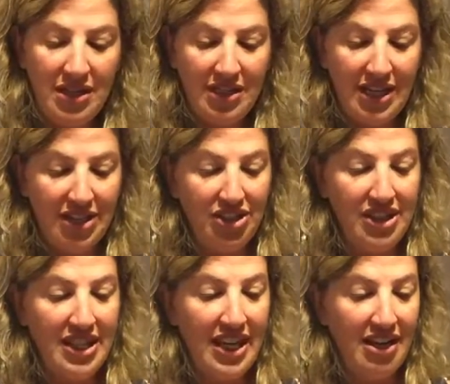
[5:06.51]
It doesn't actually
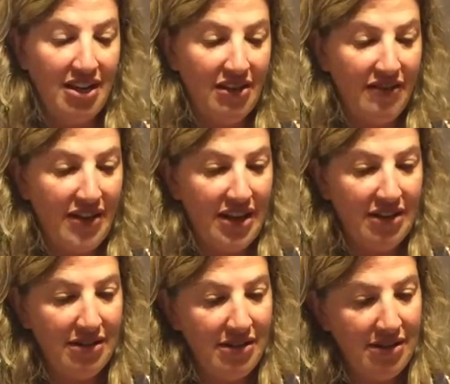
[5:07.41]
say it on the
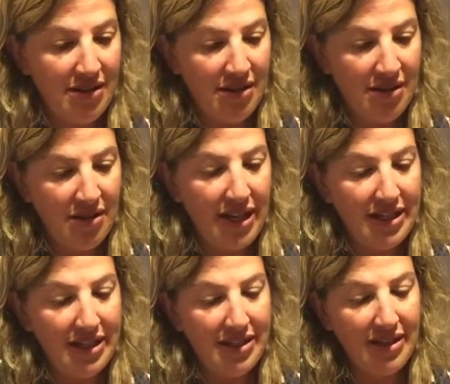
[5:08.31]
vial. Oh yeah,
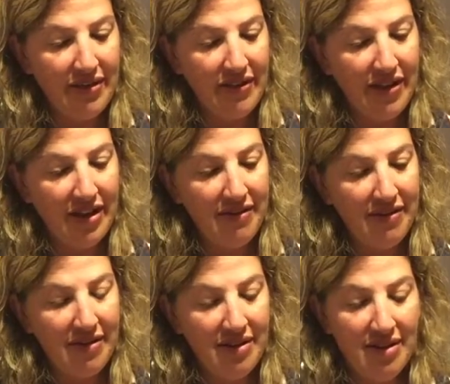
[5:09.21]
it does, 75.
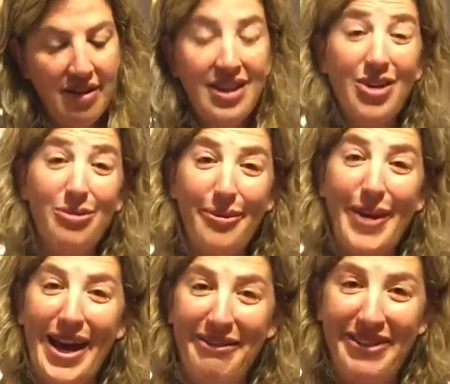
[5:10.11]
That would be bad
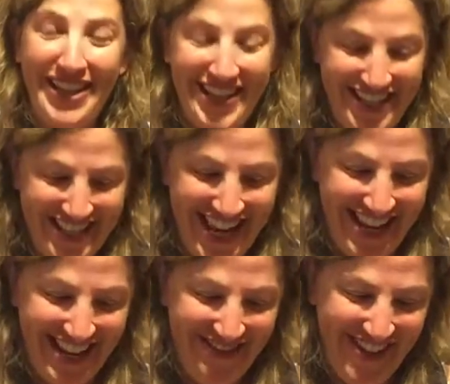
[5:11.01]
if it didn't say
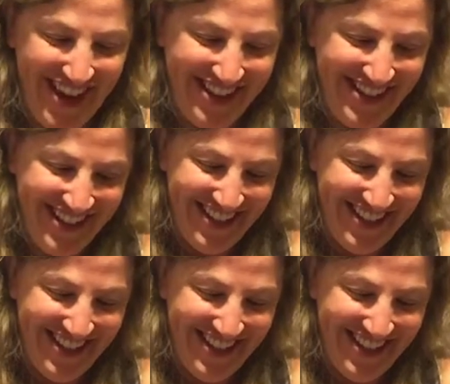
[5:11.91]
it on the vial.